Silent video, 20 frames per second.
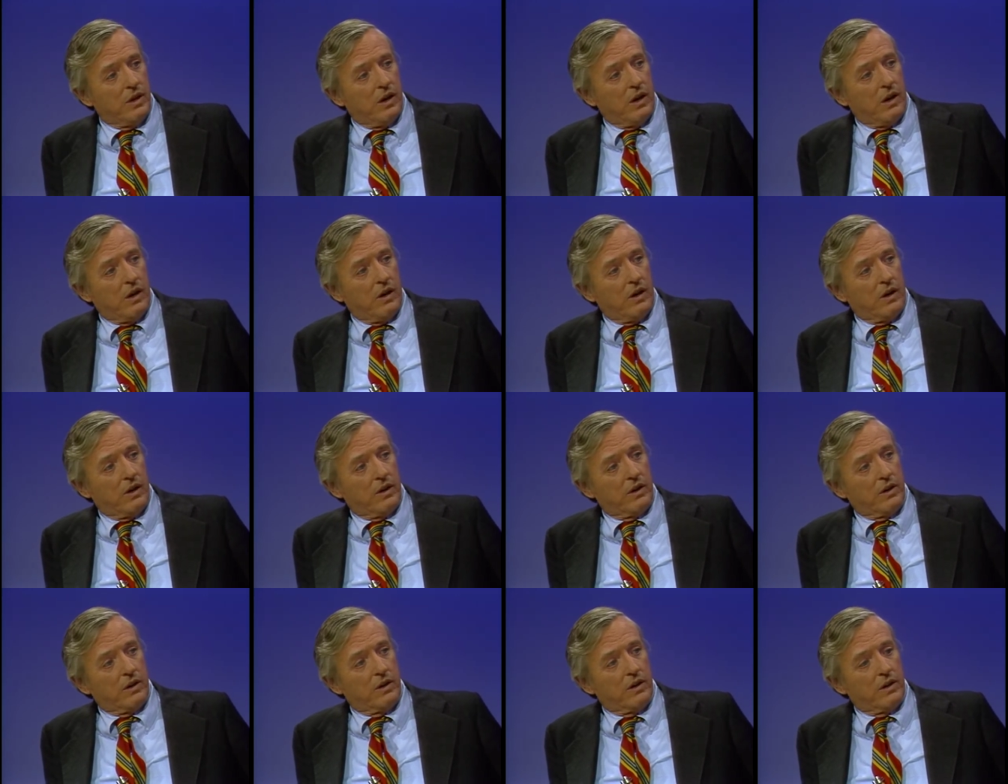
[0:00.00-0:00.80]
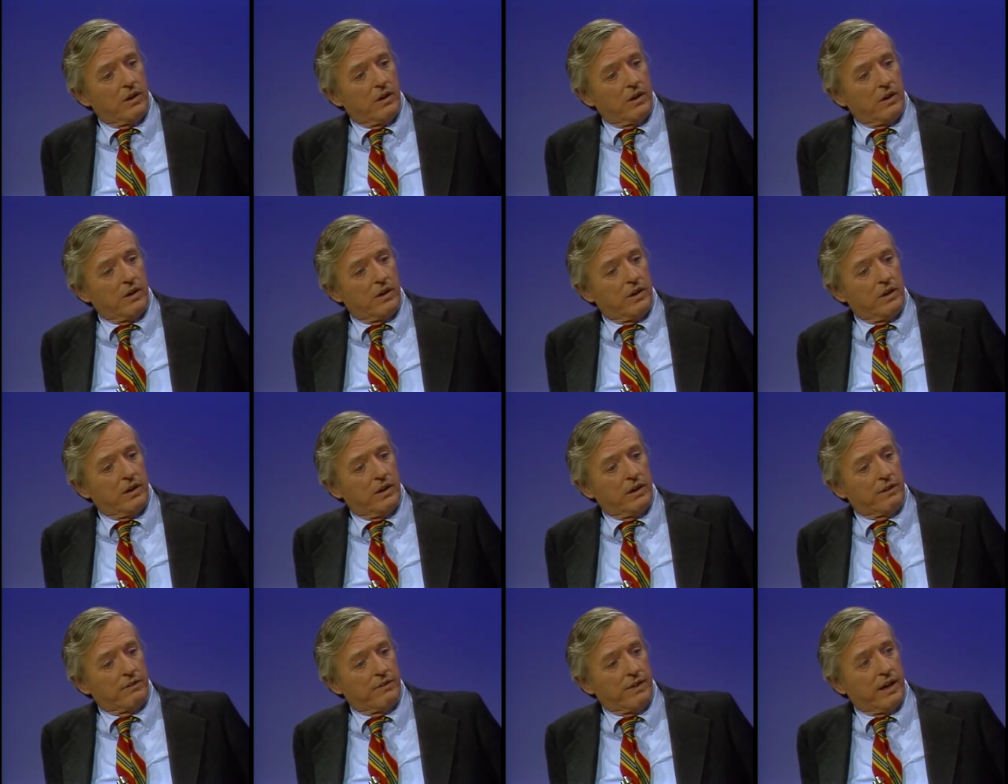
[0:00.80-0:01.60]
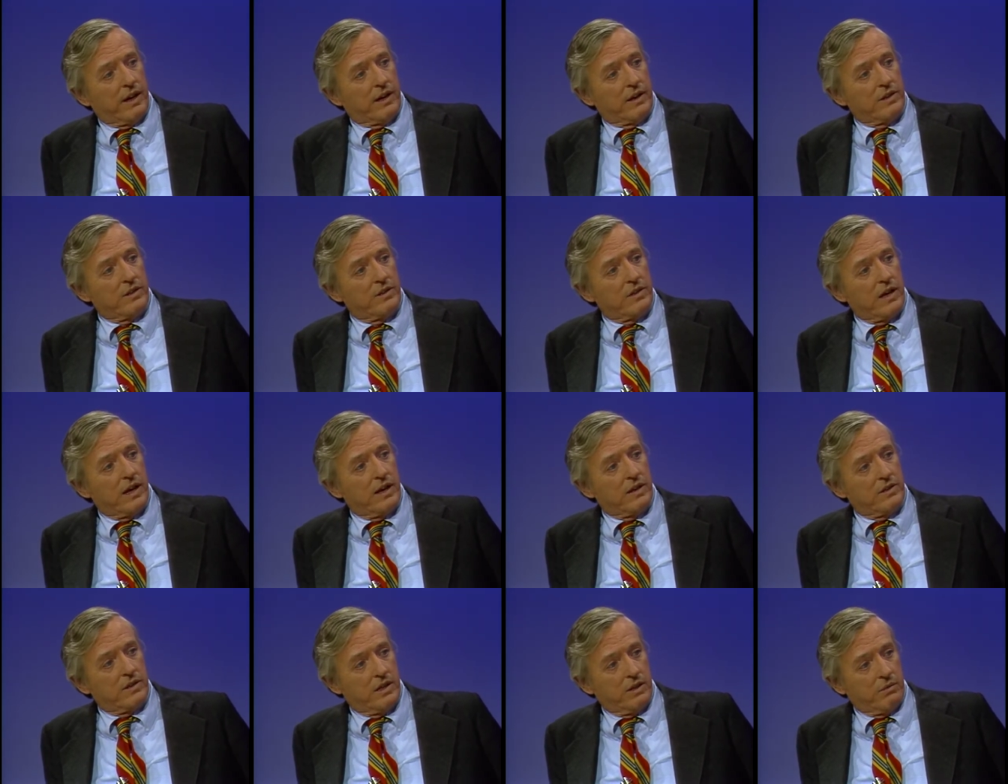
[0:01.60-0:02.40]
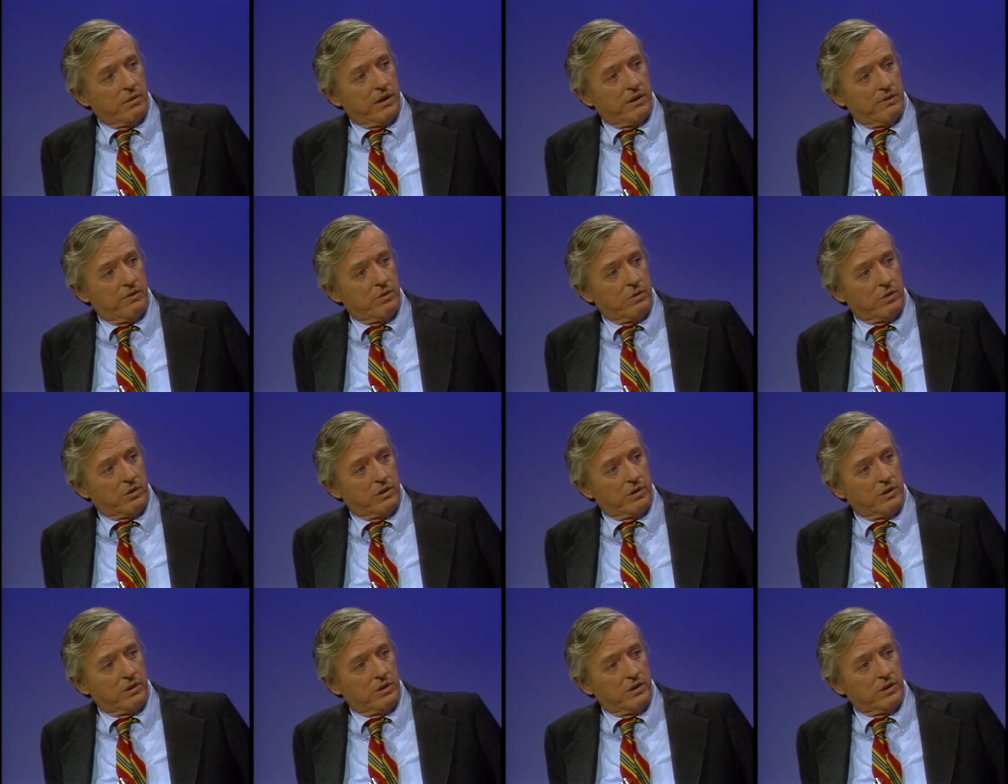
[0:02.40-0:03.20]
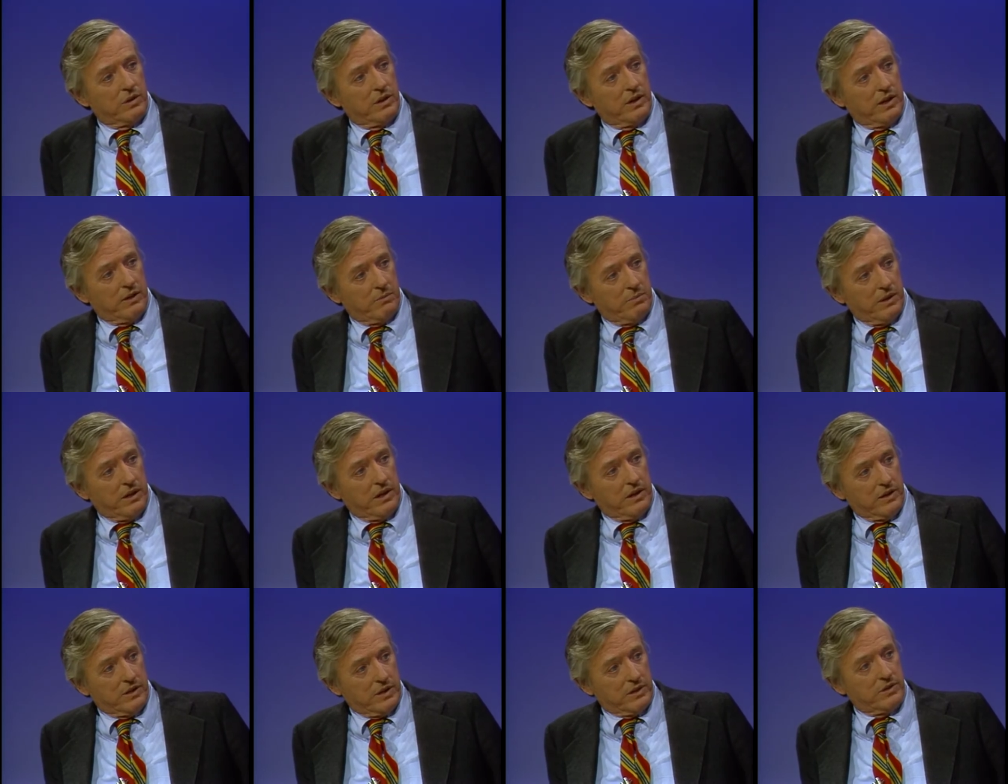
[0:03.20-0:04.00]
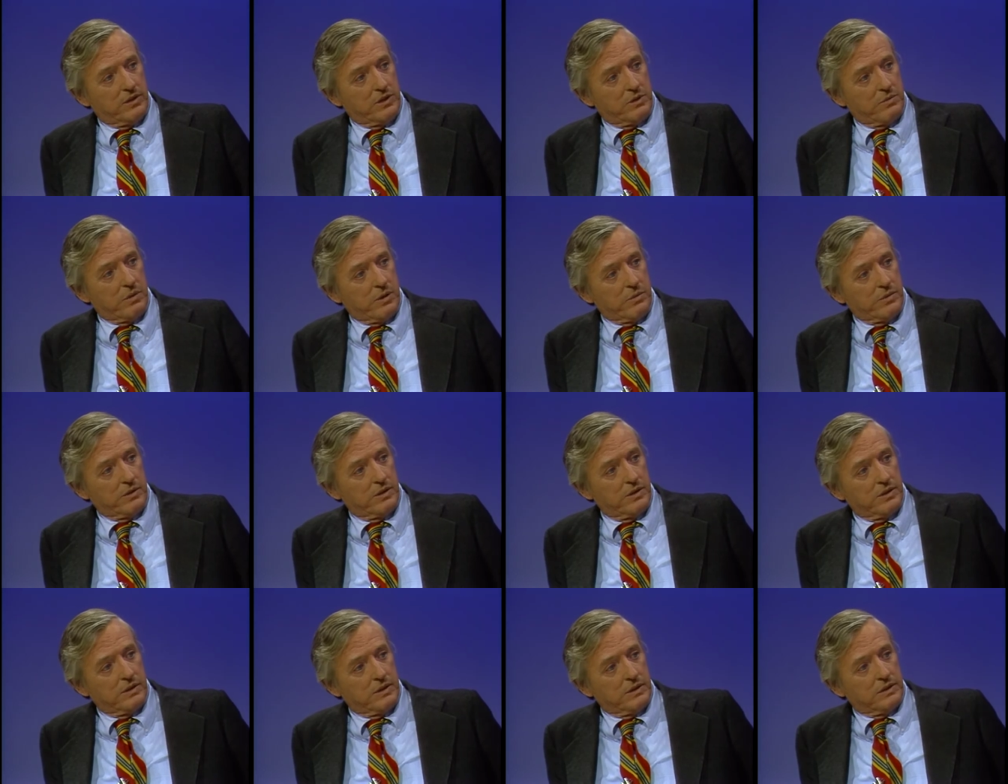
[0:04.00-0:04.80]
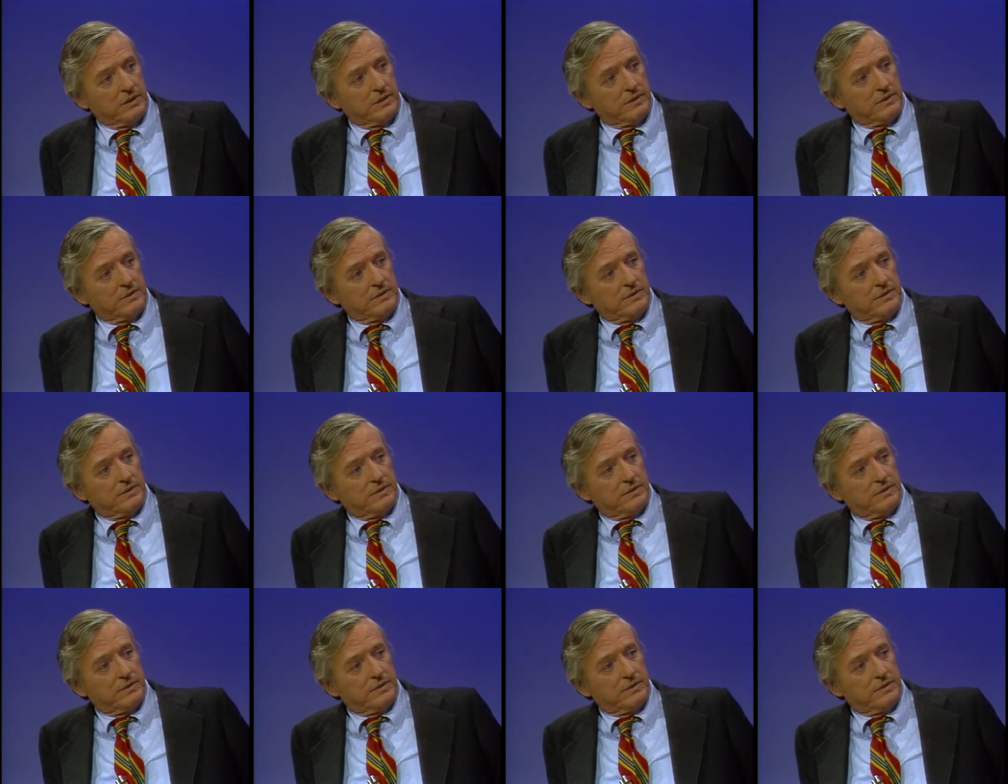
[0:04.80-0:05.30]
on the events as they went forward. The FBI, the Justice Department. Well, we don't, yes, I know,